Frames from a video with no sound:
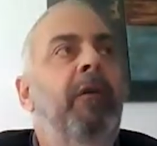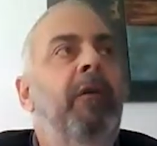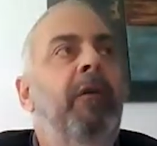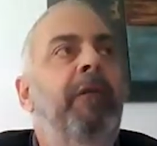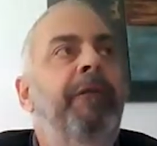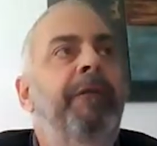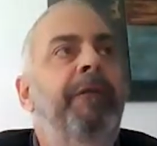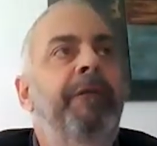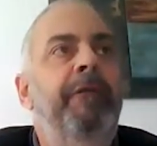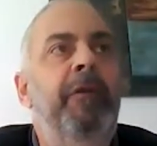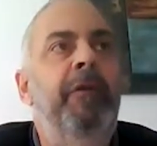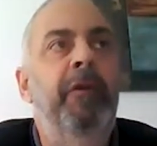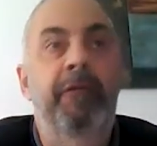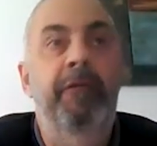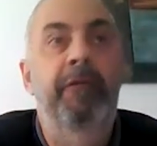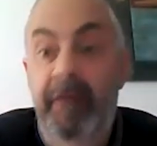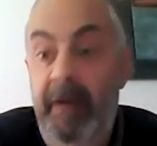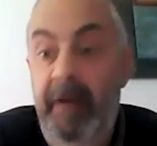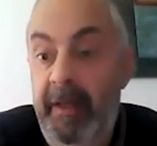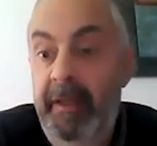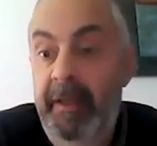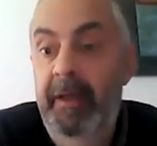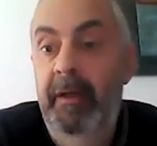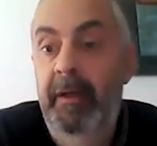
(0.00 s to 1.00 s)
of your
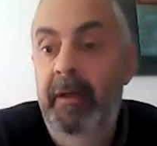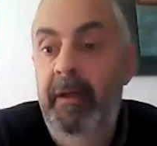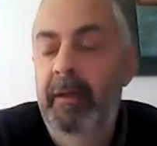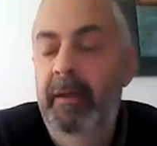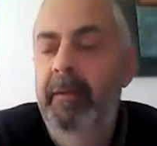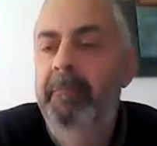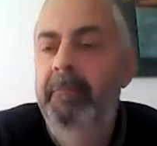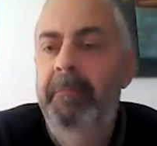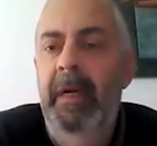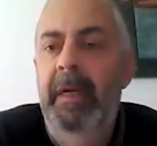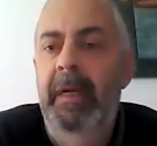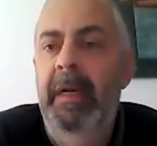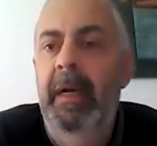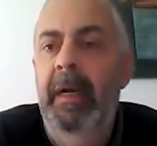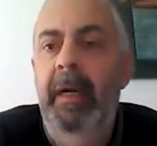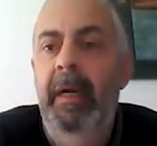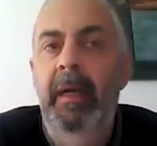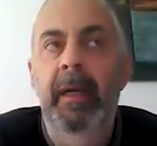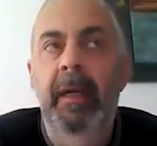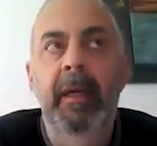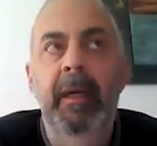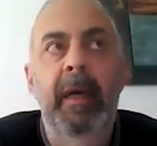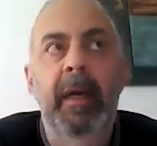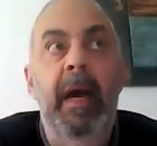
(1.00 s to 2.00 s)
father, and
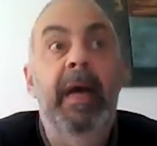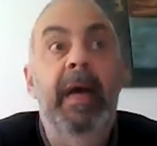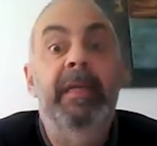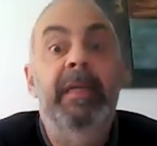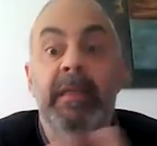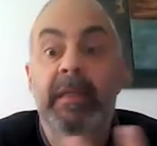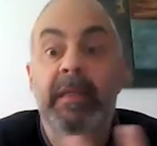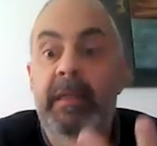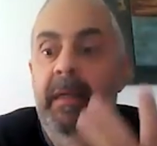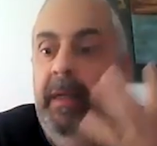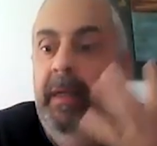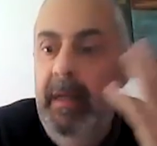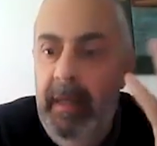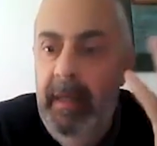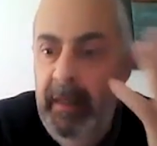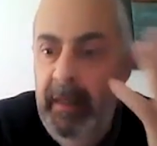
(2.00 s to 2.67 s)
I ask